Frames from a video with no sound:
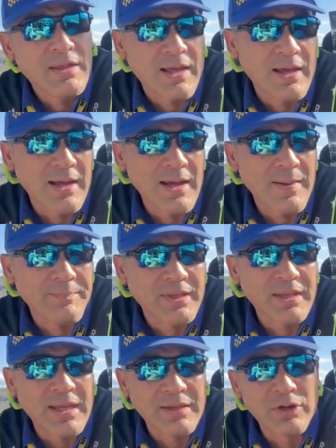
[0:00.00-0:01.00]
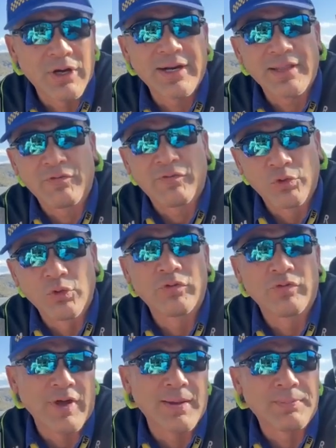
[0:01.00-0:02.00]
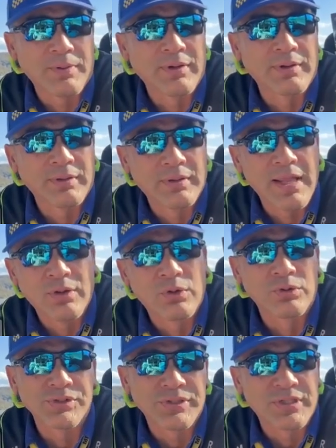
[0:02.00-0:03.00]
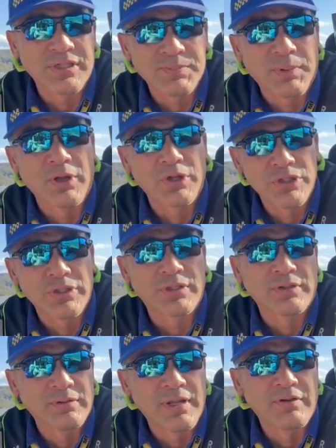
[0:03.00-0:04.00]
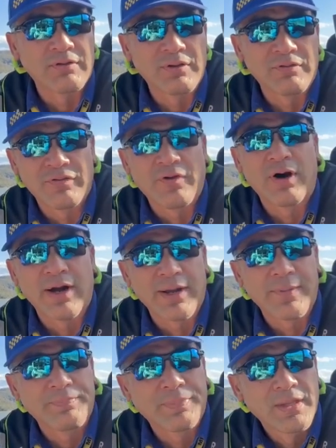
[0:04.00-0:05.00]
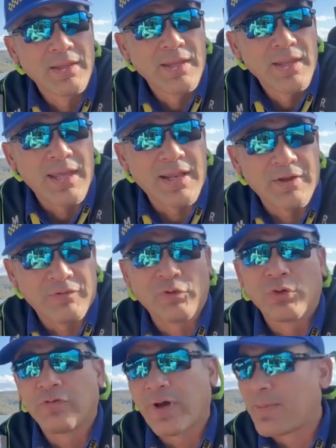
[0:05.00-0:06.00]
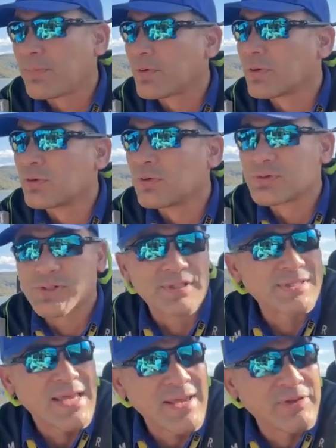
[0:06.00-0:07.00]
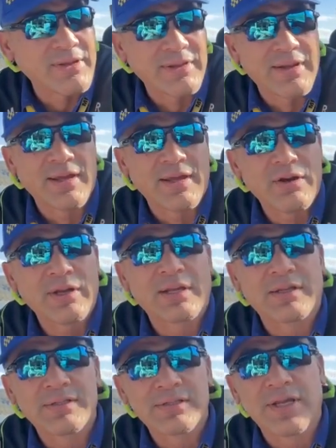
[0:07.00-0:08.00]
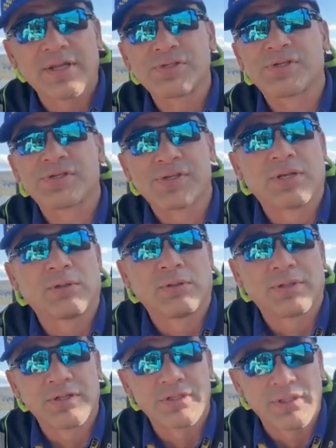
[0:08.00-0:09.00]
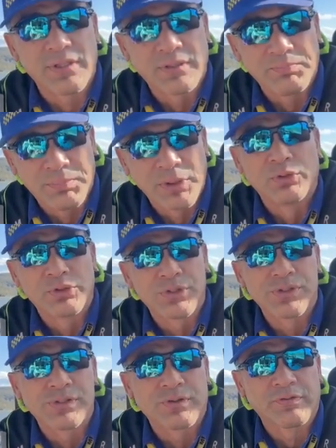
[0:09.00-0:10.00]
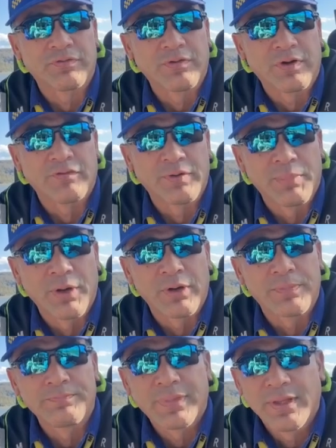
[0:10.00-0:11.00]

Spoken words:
igniting that fuel vapour and causing an explosion and fire. And that fuel vapour, of course, it's heavier than air and it tends to settle into the bilges of your boat.